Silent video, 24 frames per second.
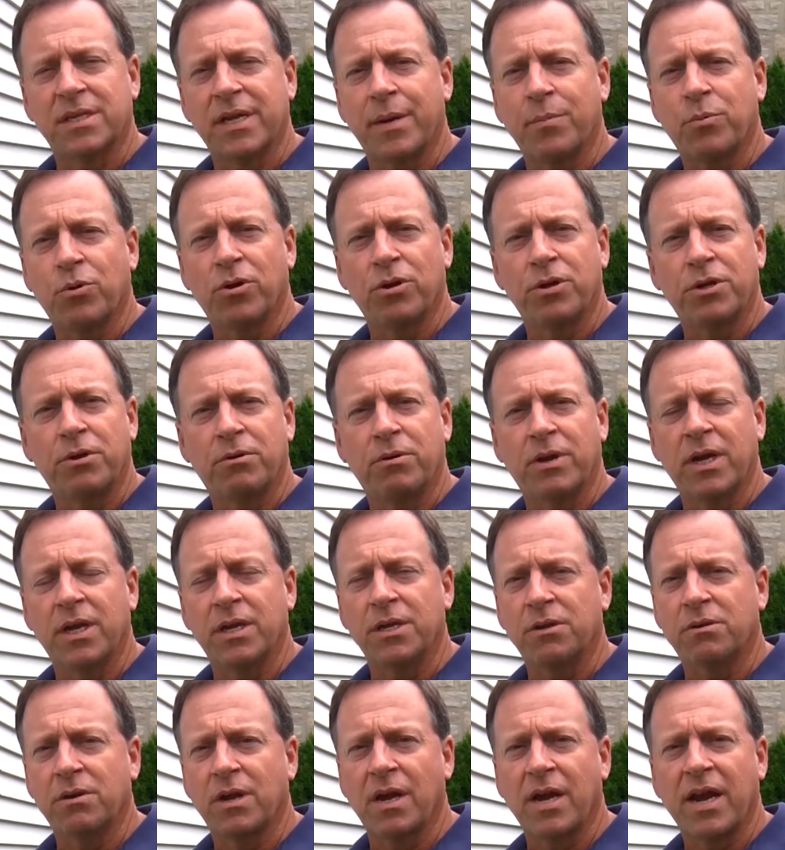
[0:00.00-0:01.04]
and neighborhood you're
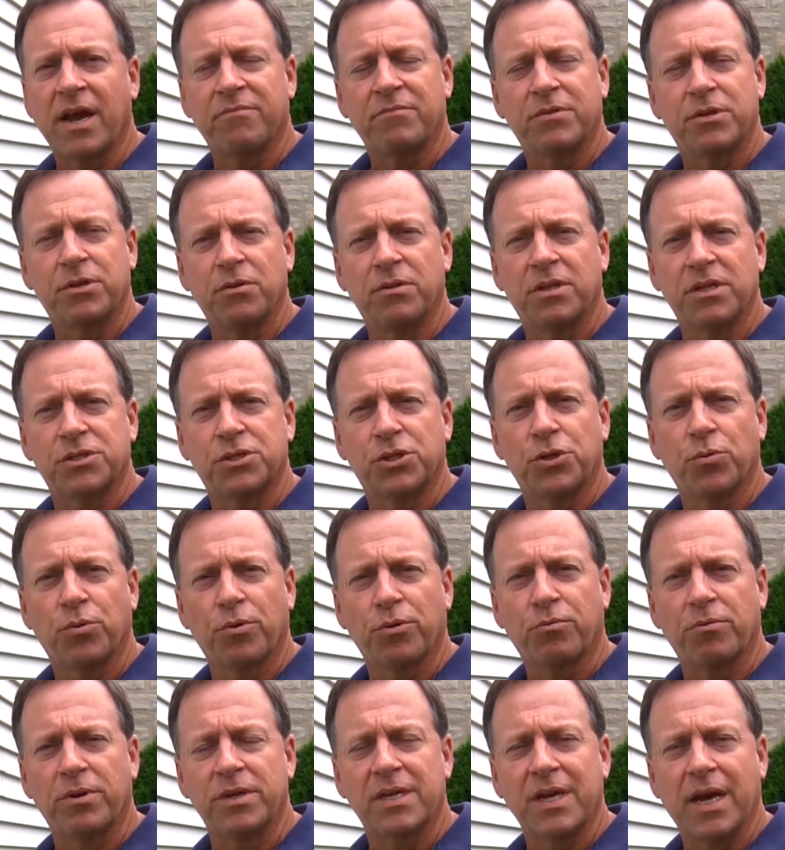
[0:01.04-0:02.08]
in, you're going to have to do this 2
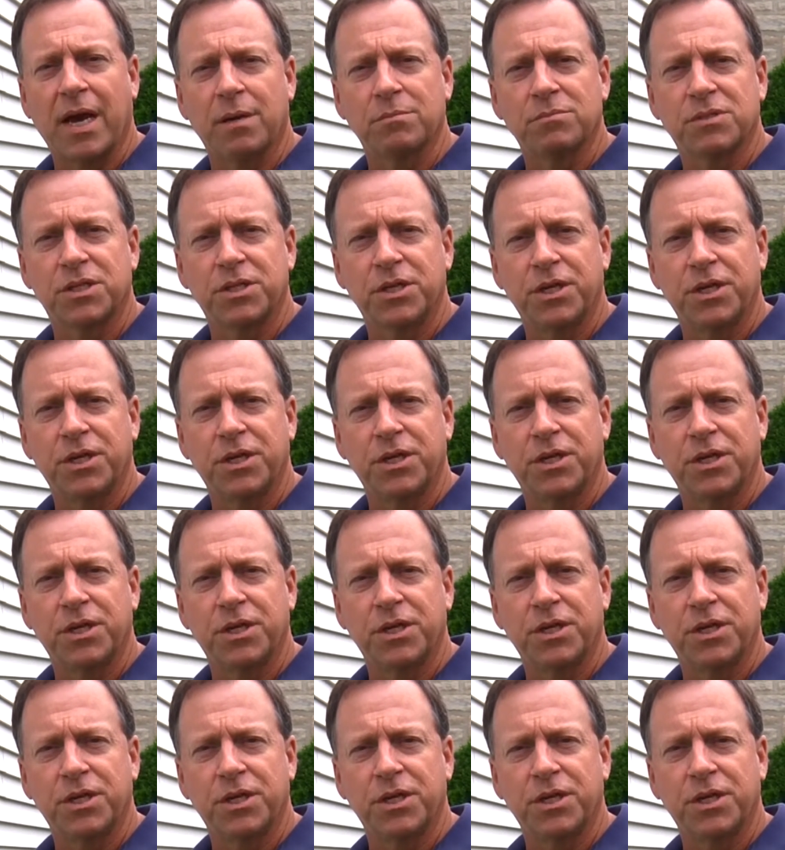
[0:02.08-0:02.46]
or 3 times a